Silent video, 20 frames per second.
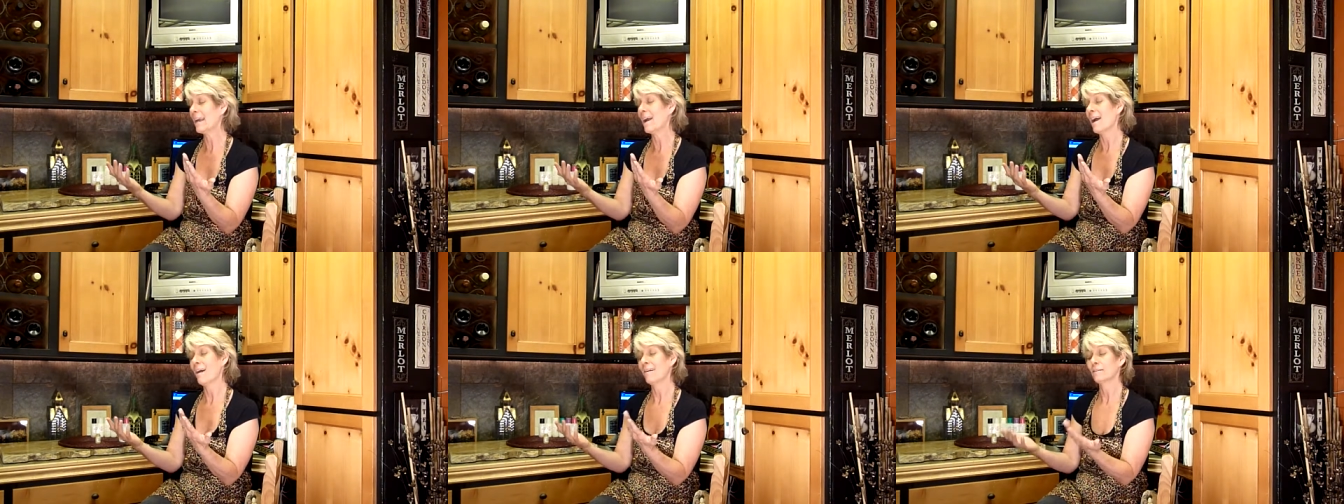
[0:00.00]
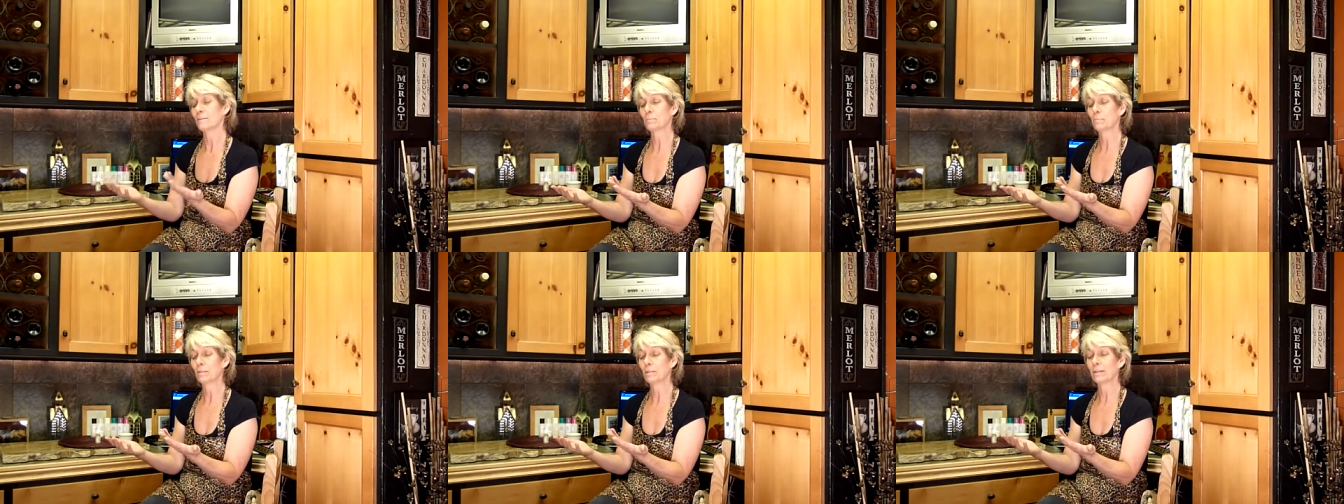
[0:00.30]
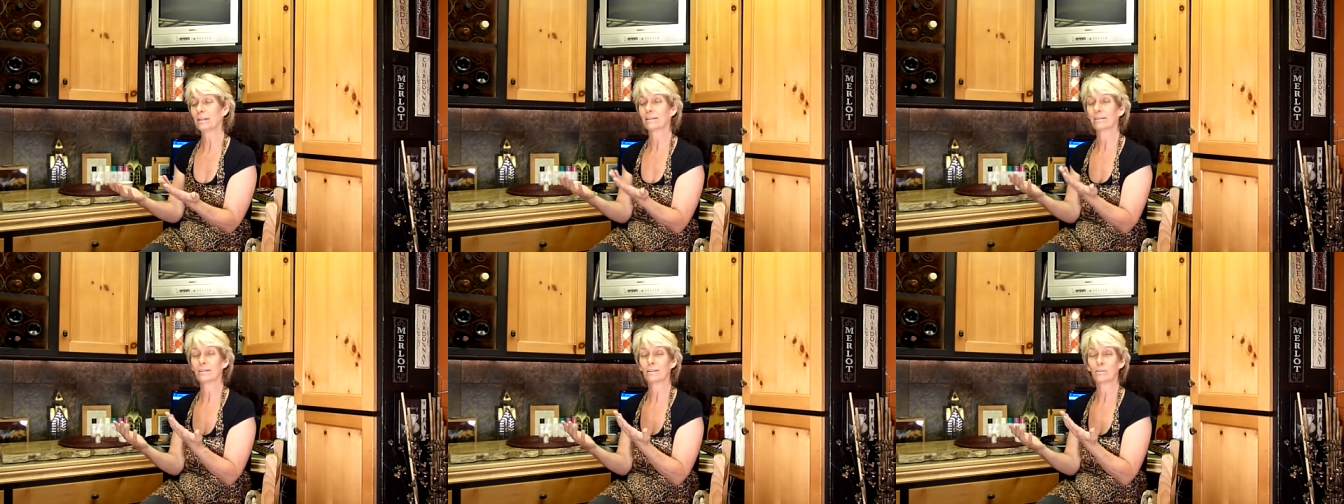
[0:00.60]
I was
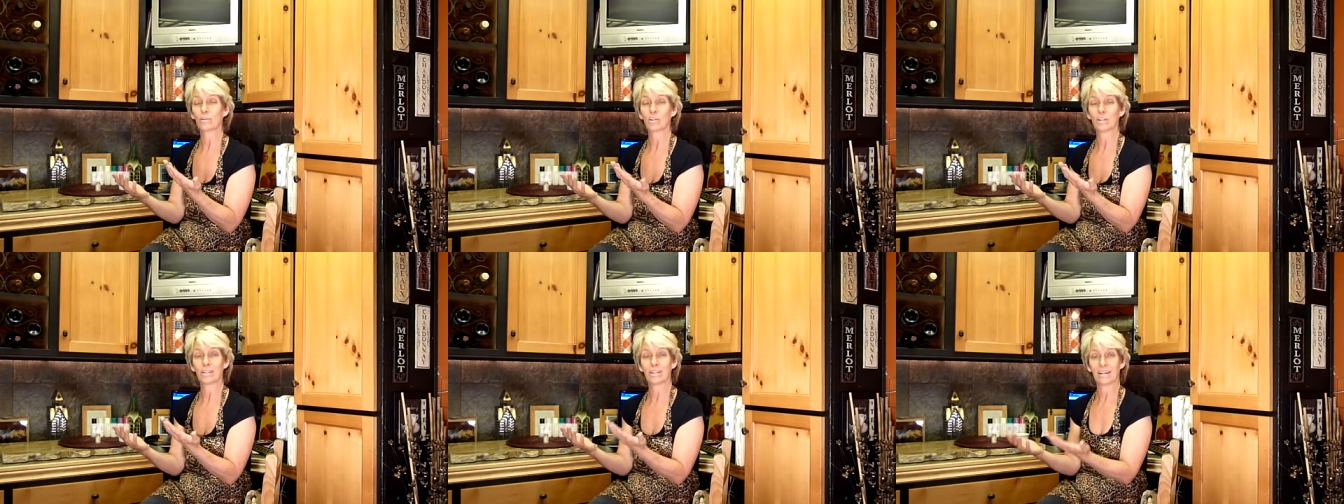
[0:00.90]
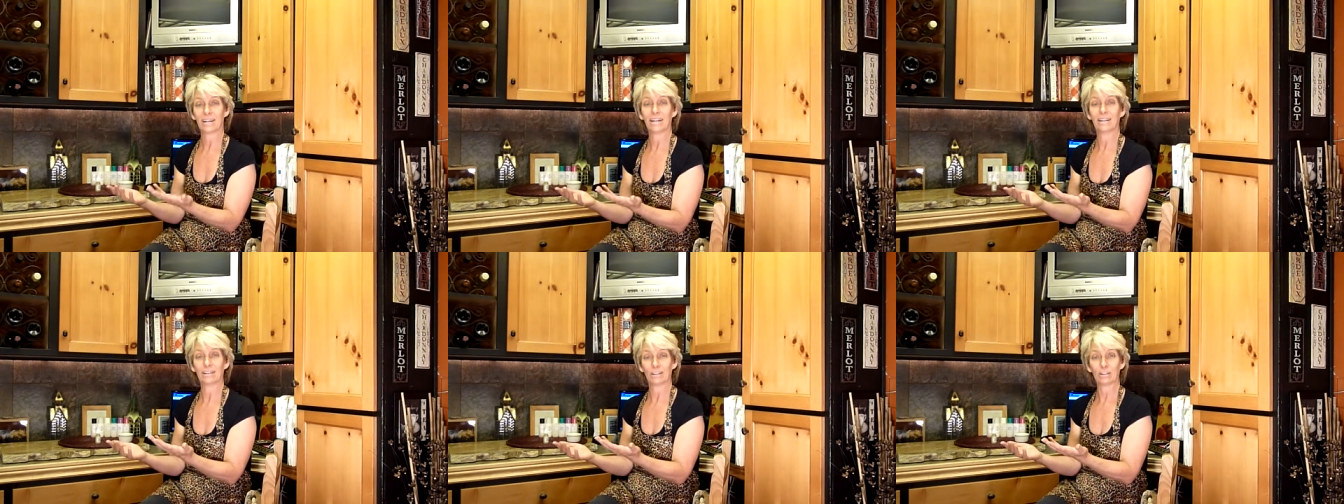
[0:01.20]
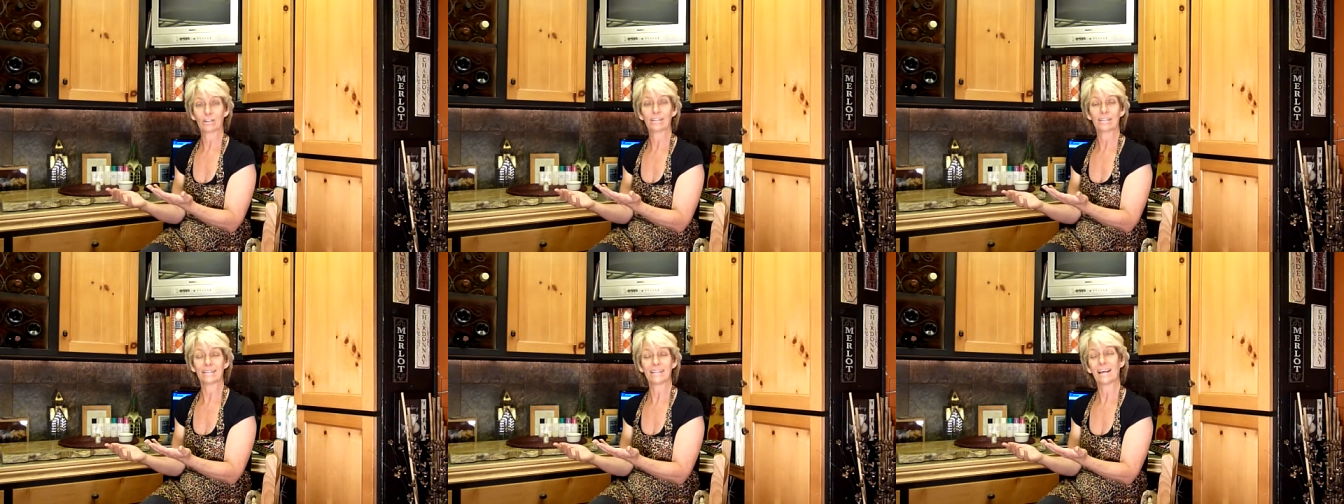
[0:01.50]
putting on lotion and I
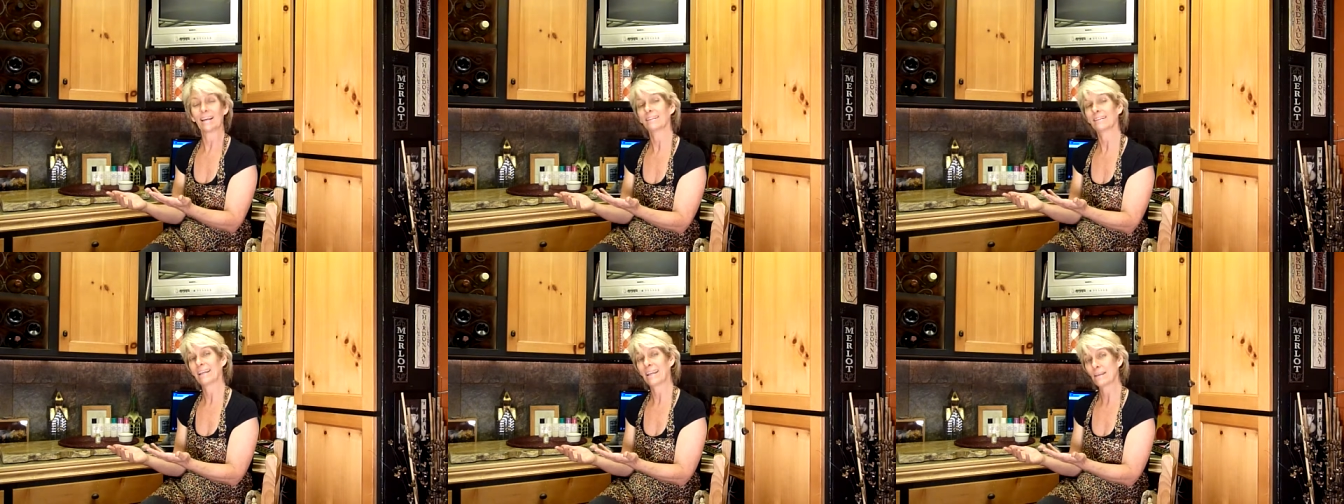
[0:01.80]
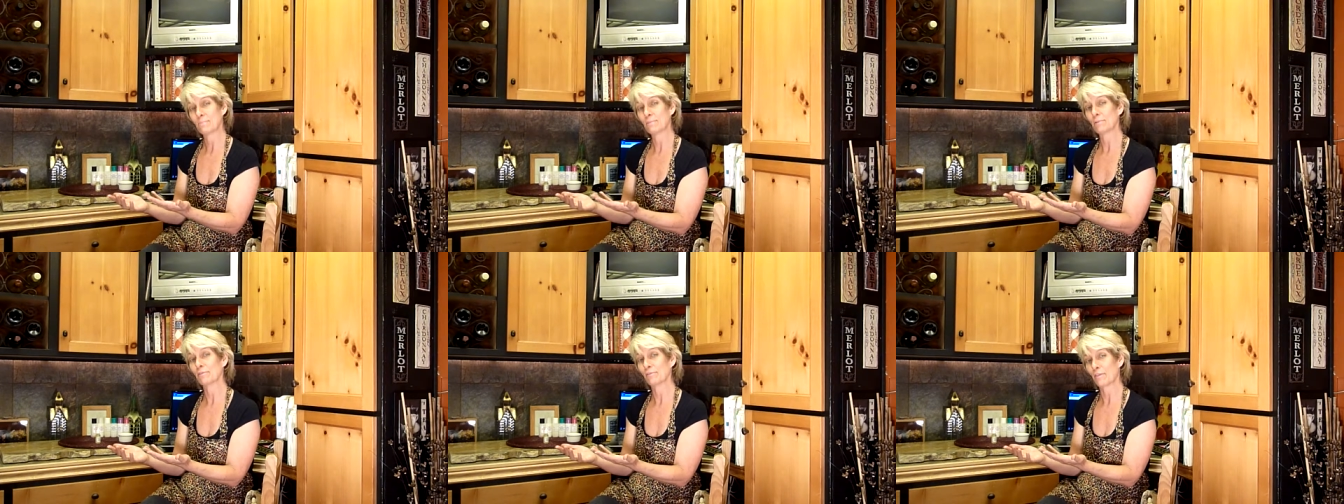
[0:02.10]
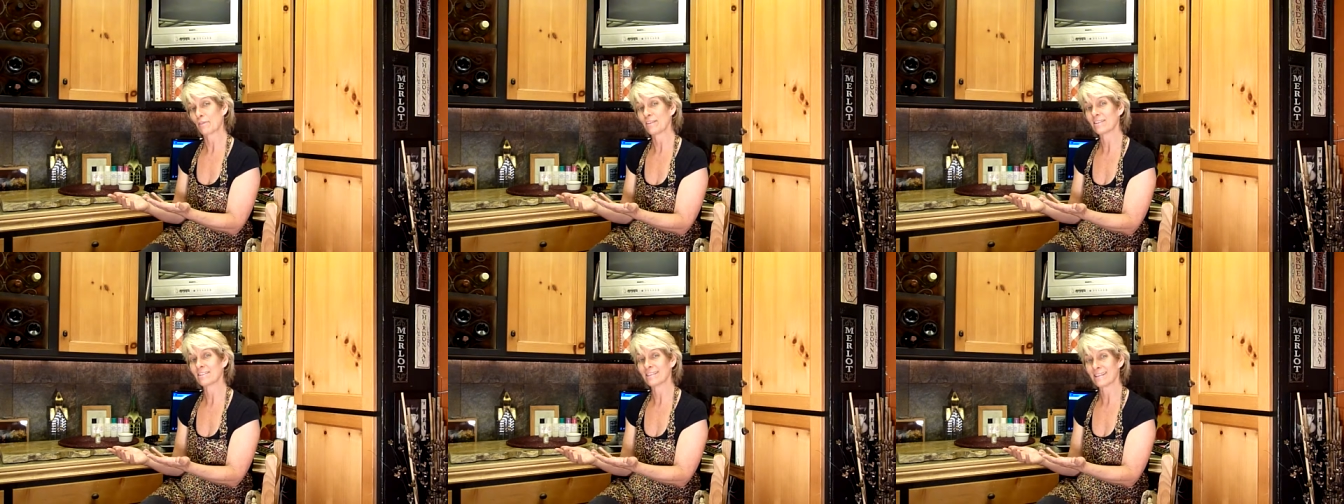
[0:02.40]
looked at that label for
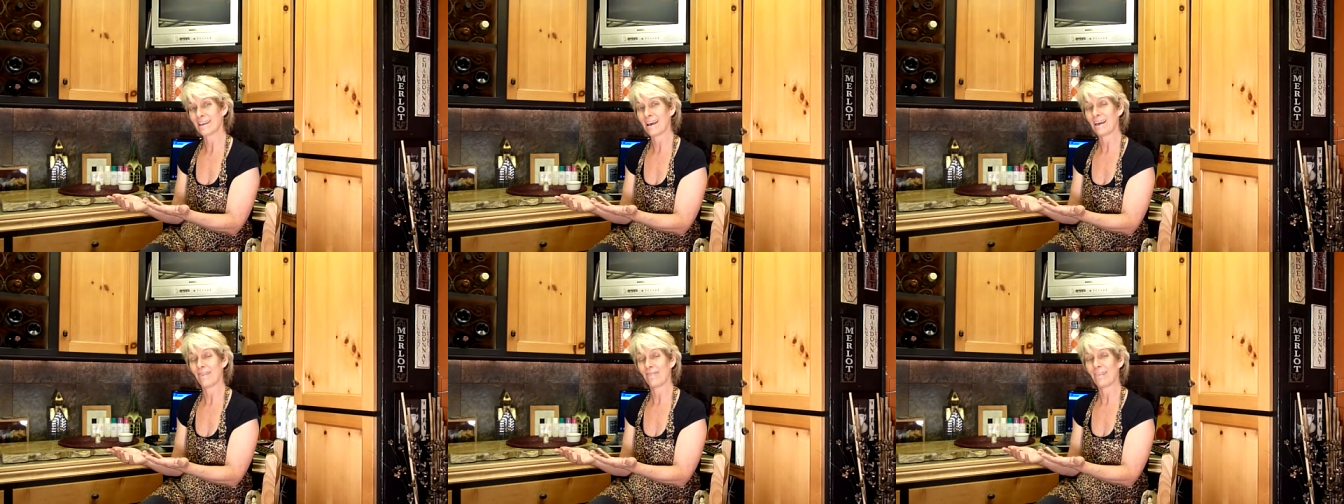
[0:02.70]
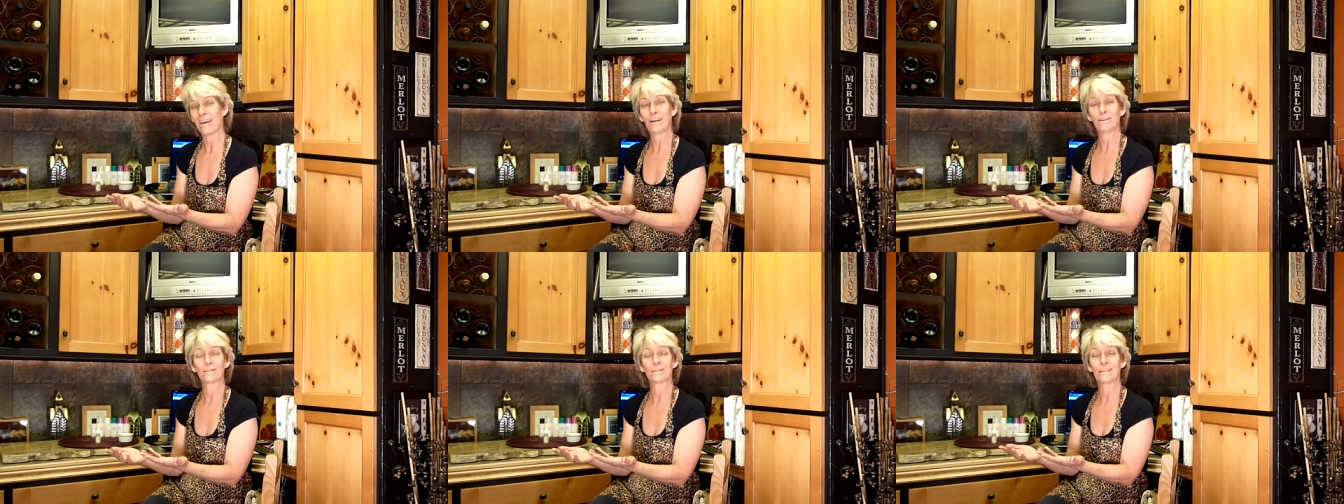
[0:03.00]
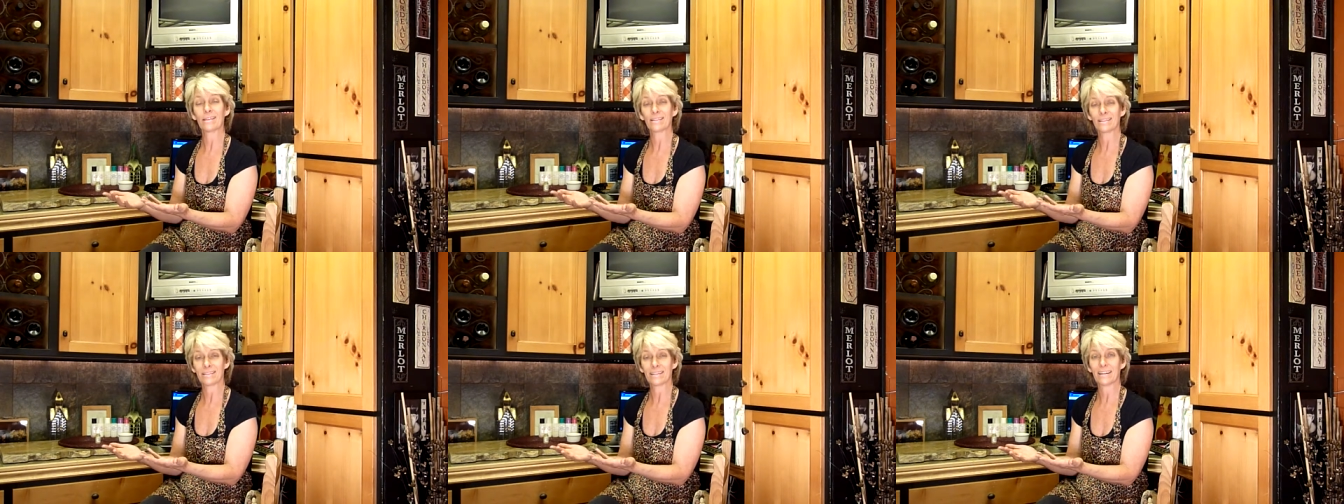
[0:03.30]
the
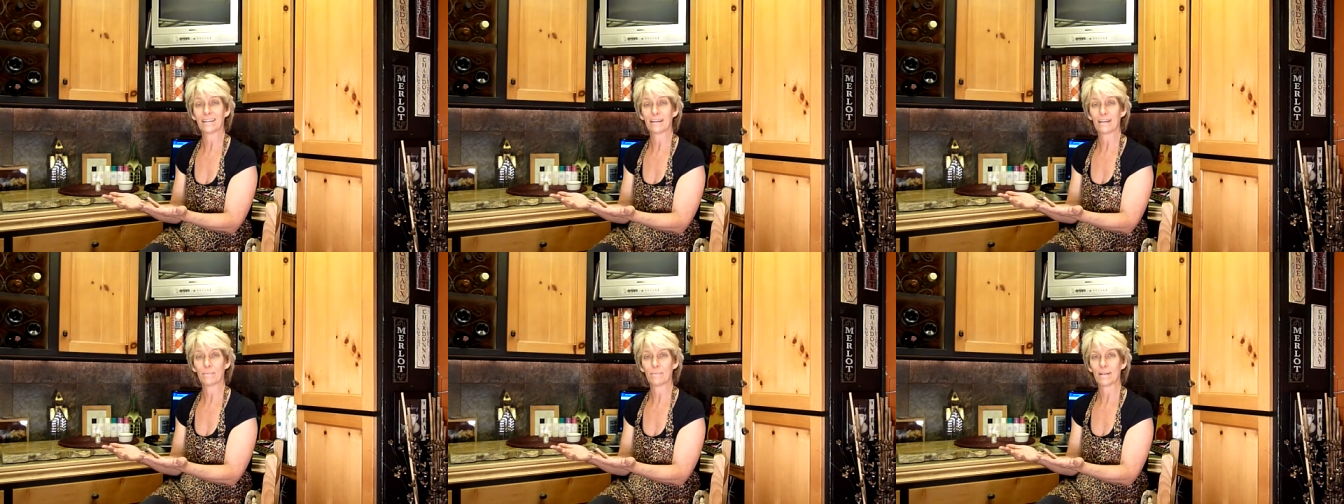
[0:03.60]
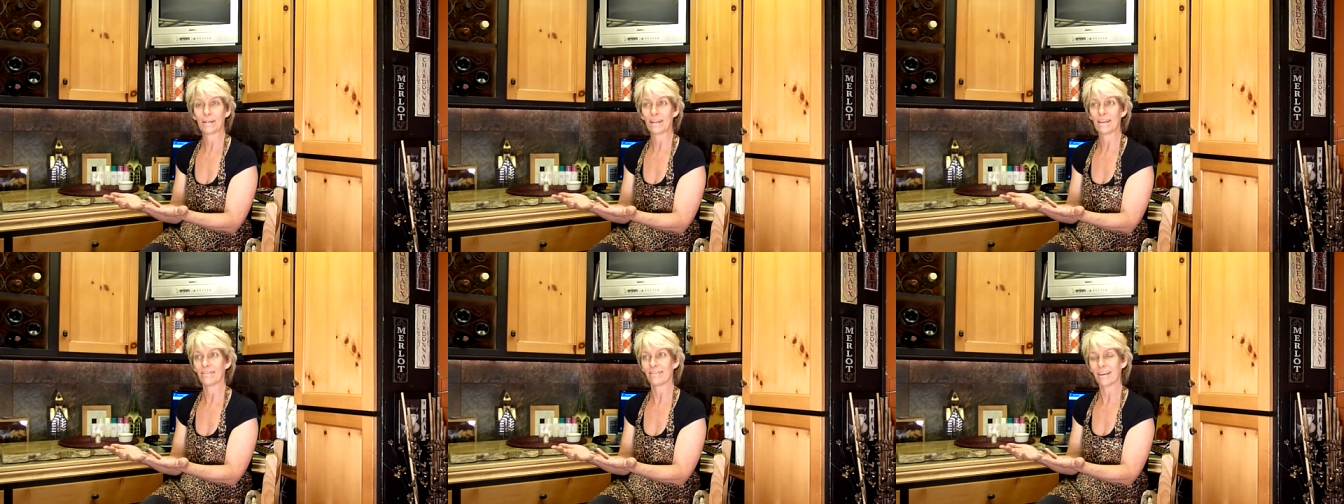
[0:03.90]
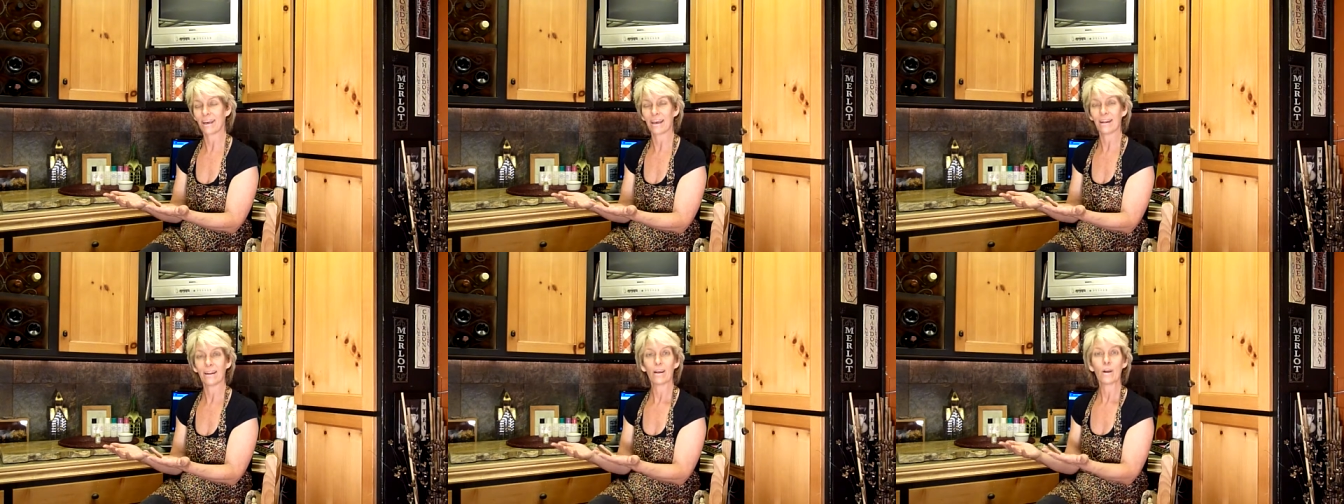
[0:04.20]
1000th time and I
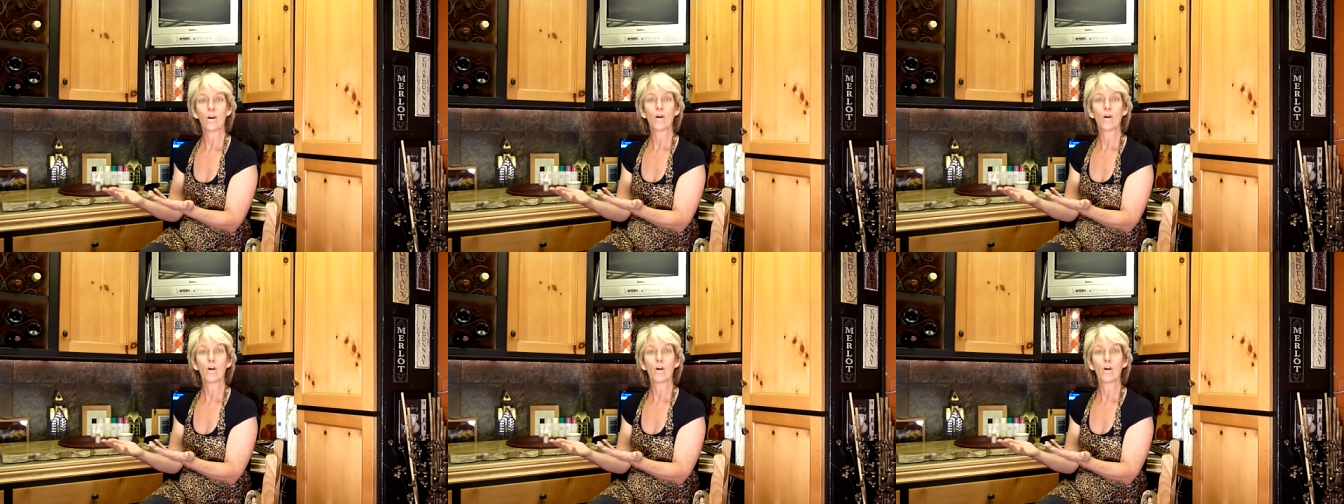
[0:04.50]
thought,